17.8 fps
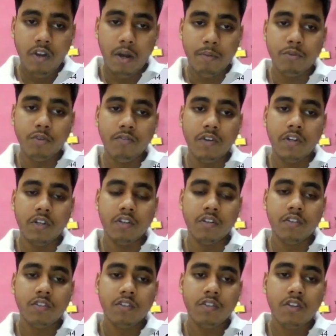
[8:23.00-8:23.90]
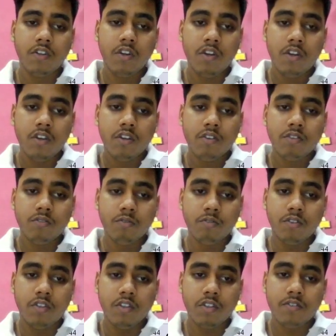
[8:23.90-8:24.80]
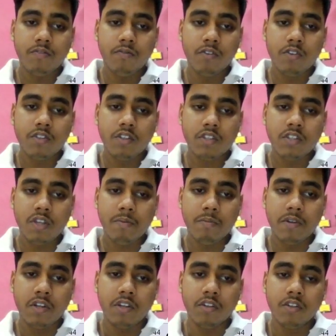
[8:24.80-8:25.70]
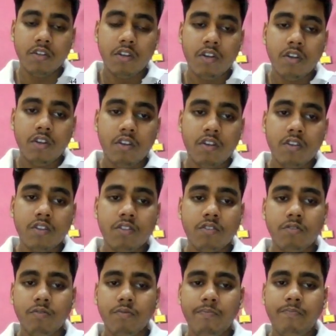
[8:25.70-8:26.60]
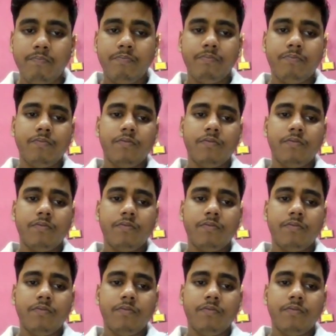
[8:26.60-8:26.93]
up to 1. So this was the subarray. So